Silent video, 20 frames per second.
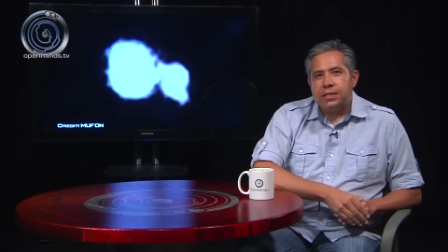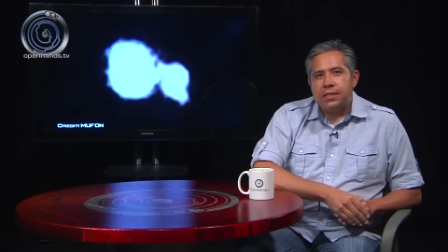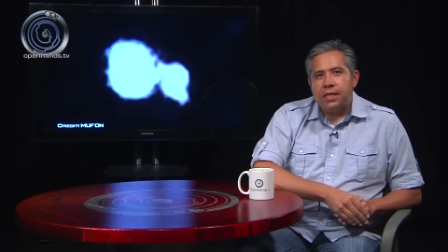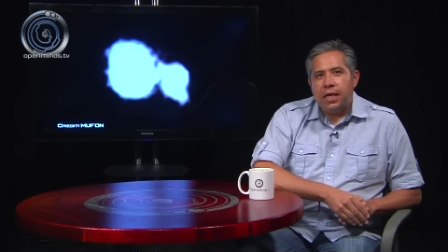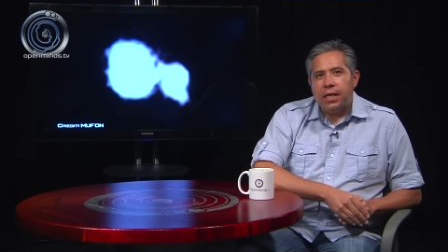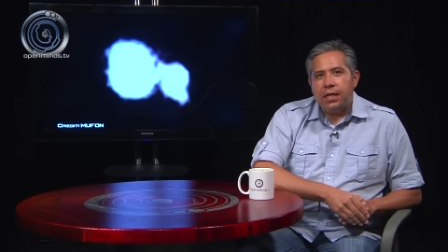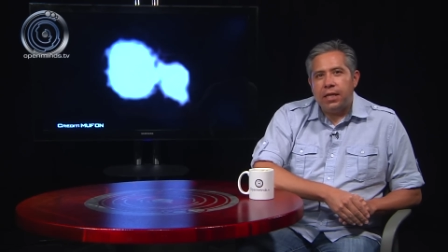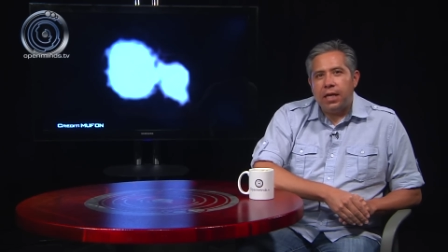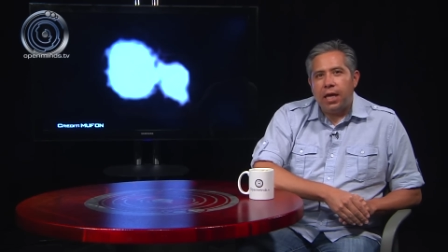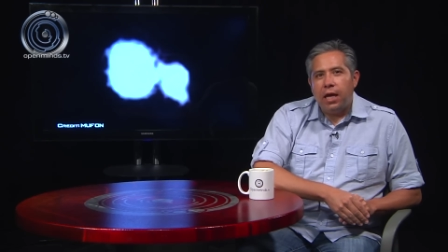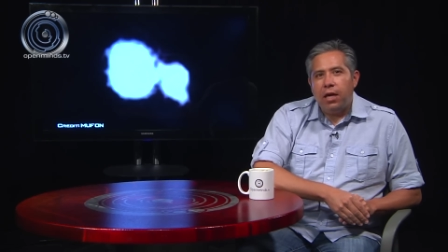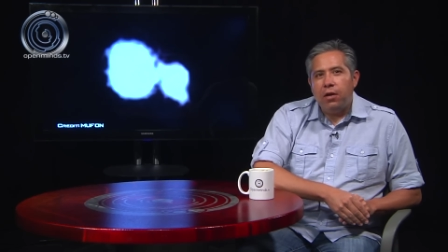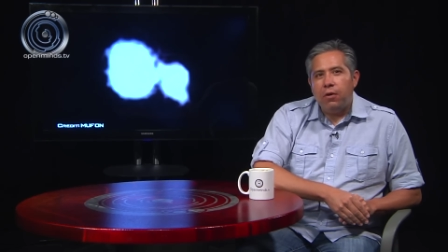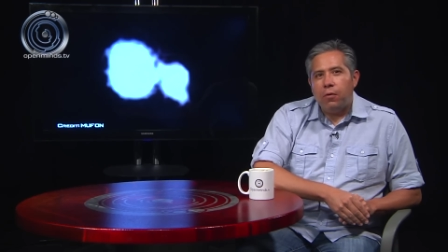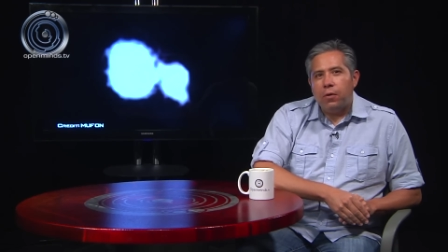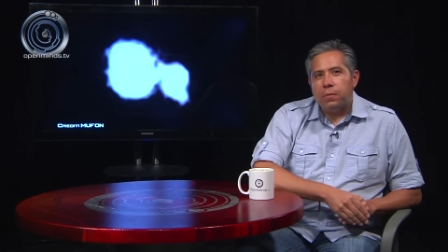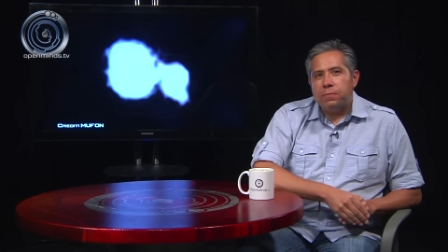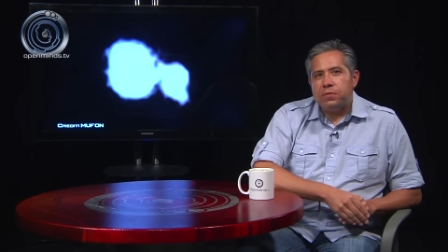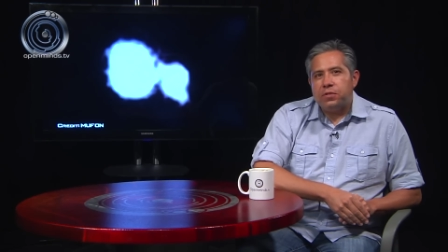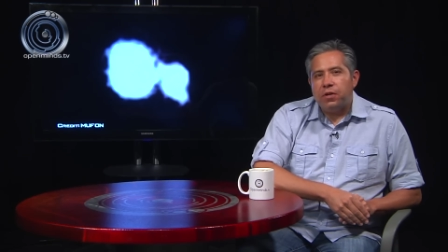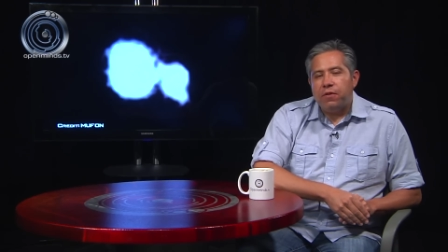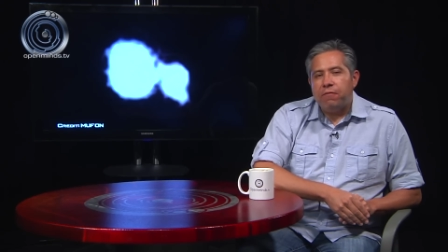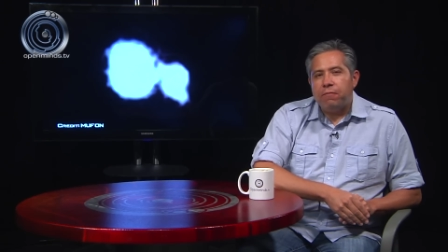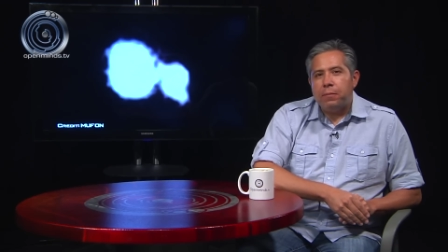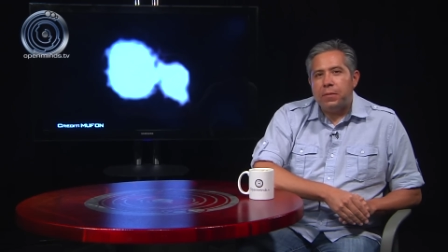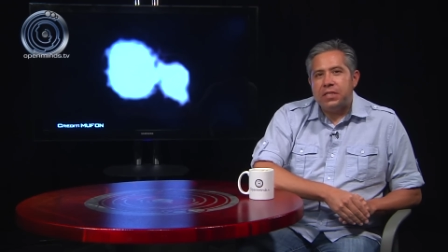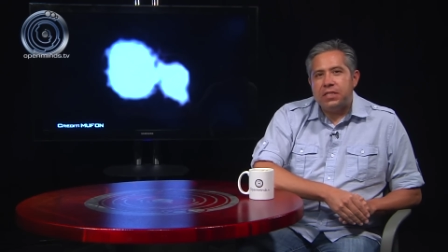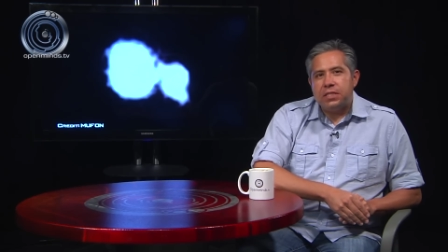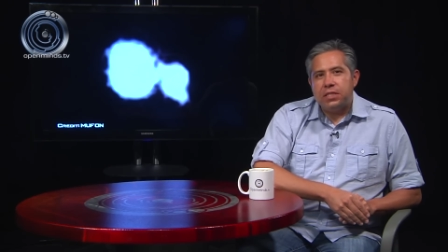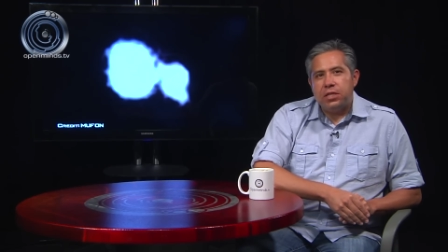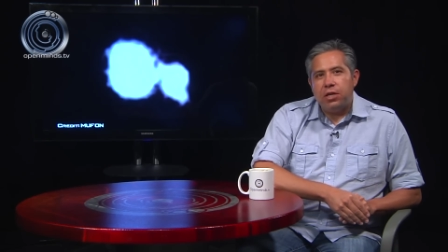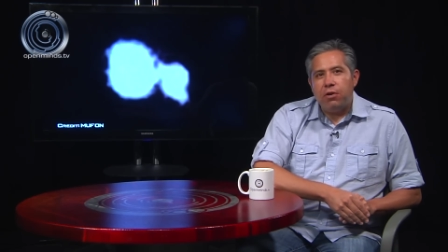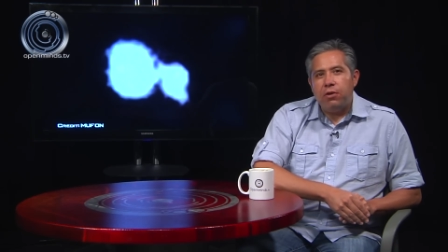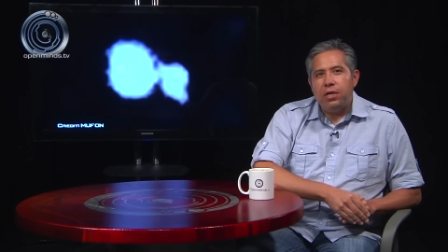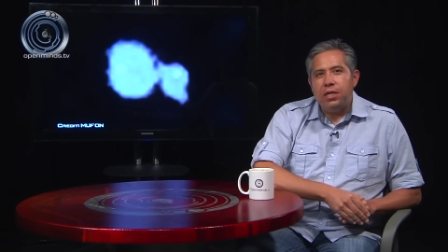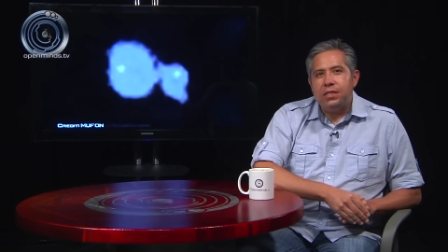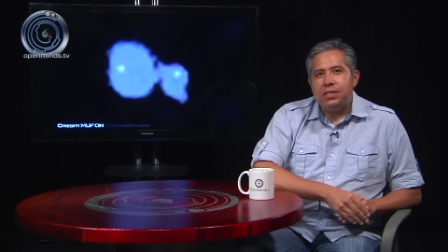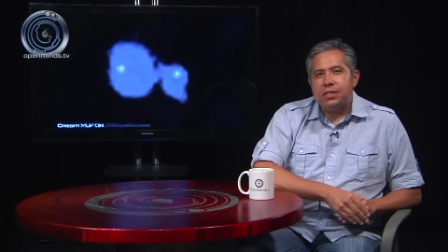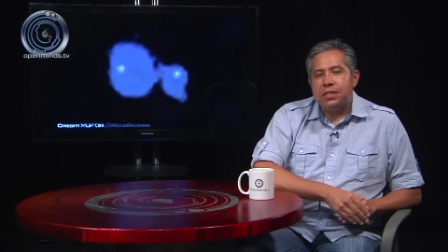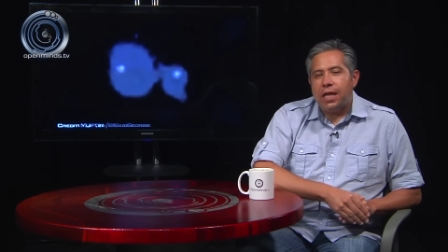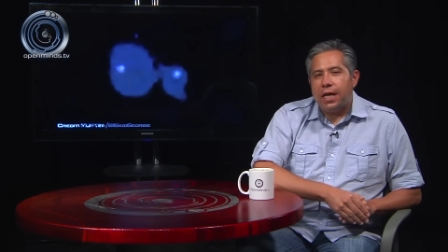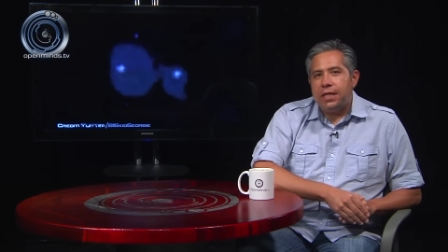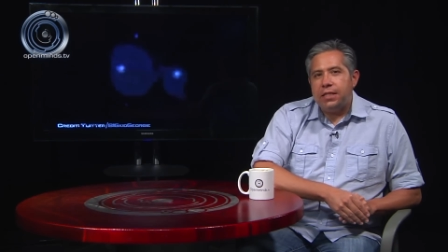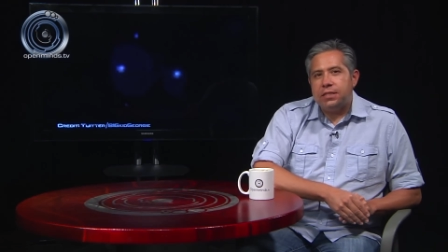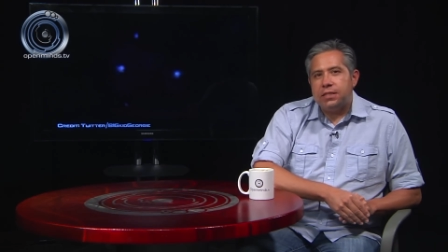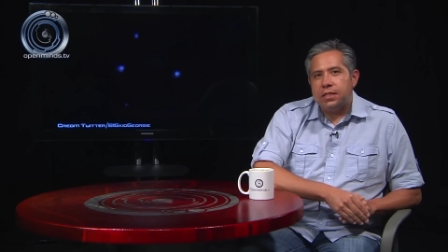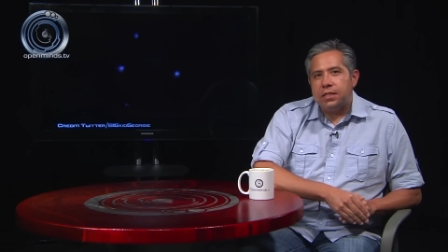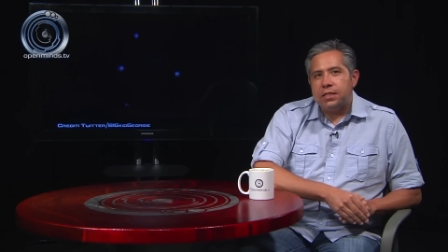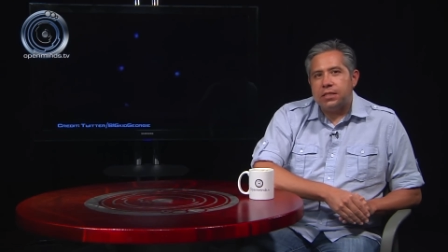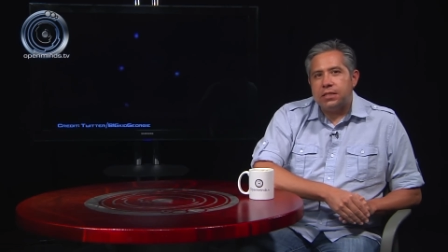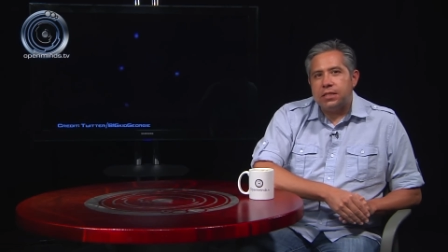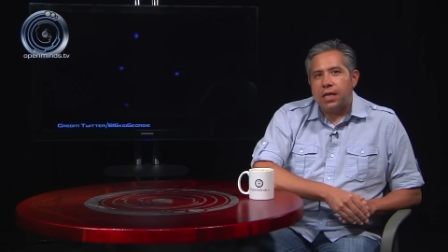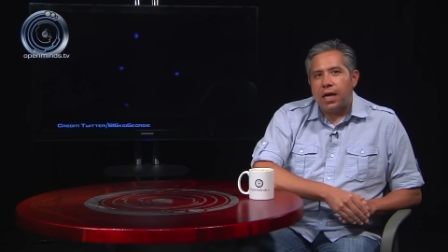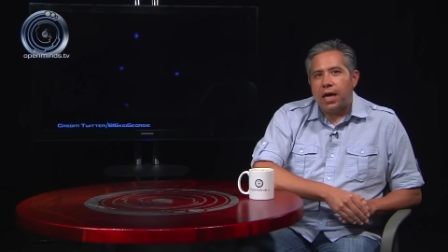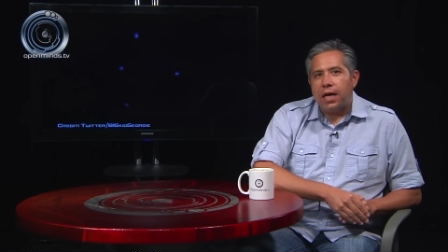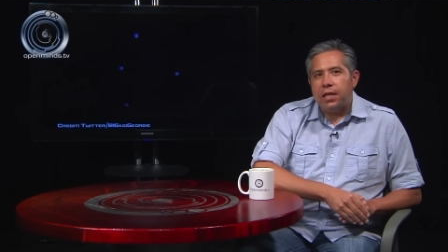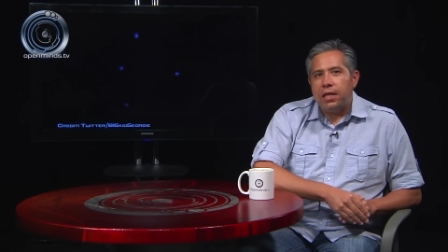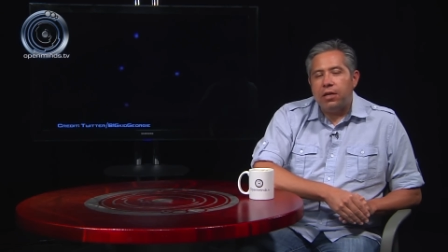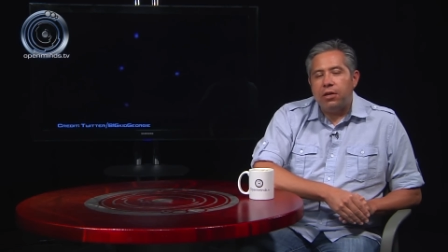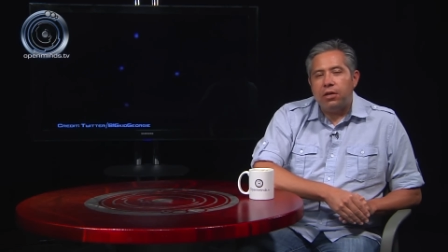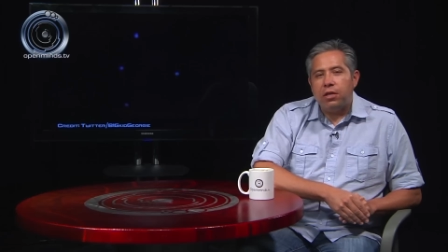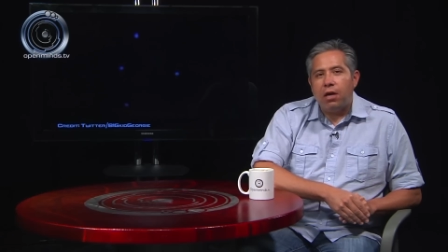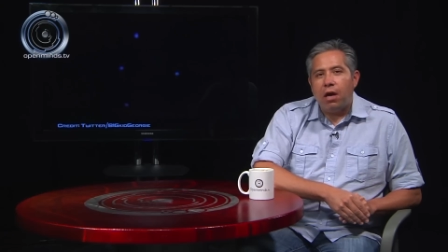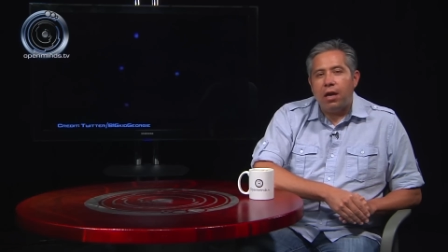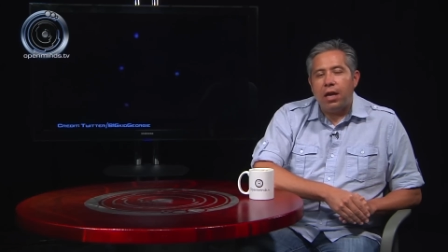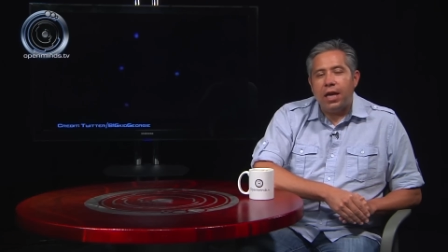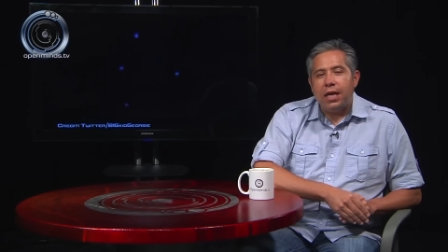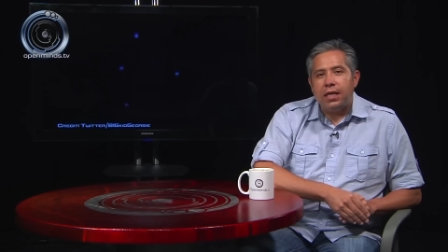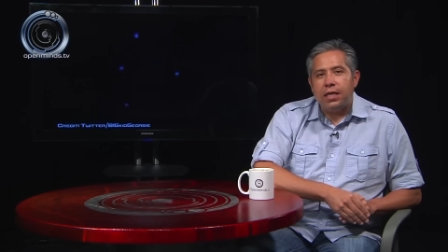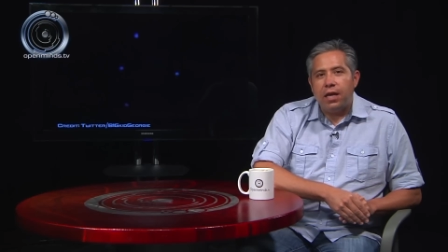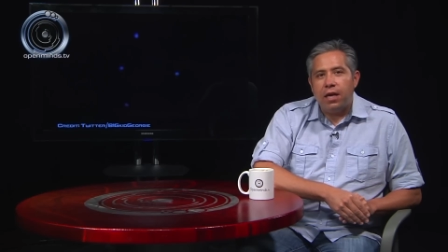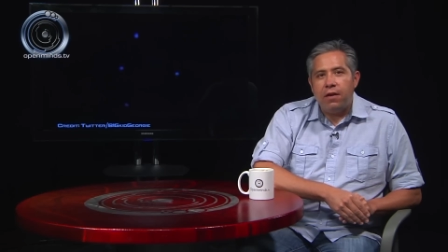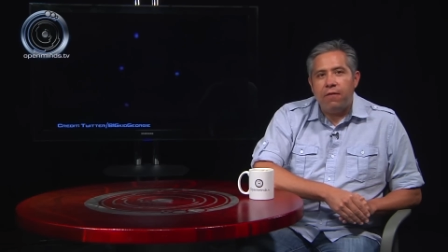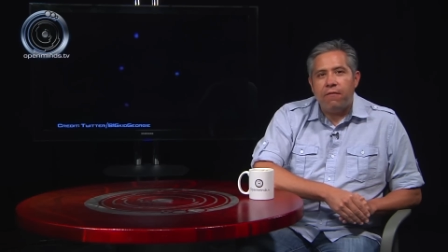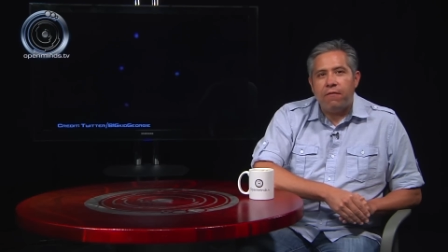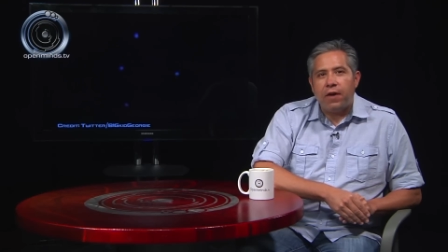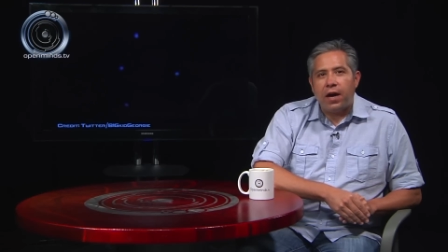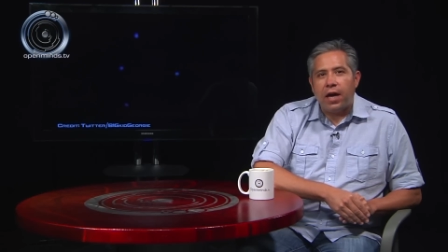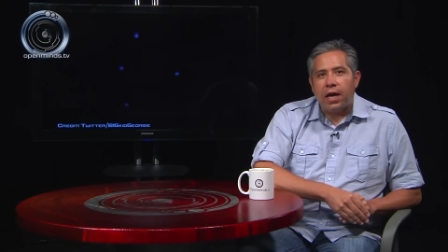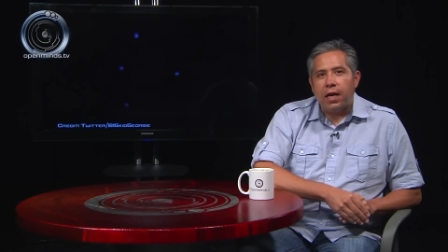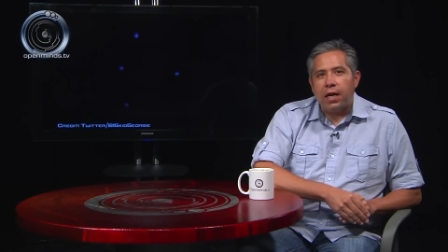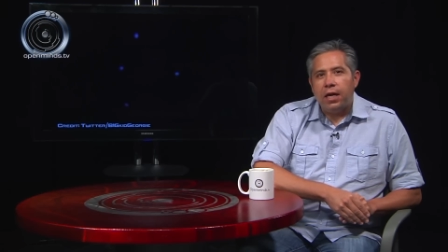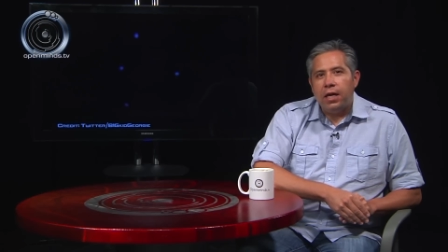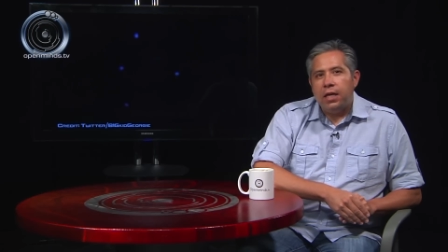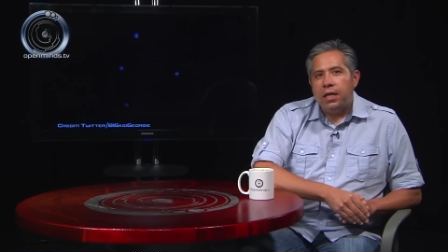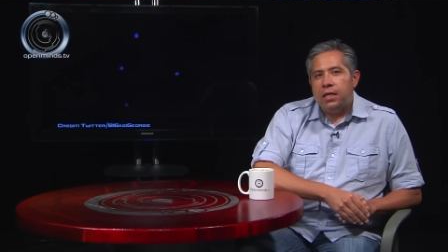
San Diego observed mysterious lights in the sky they could not identify.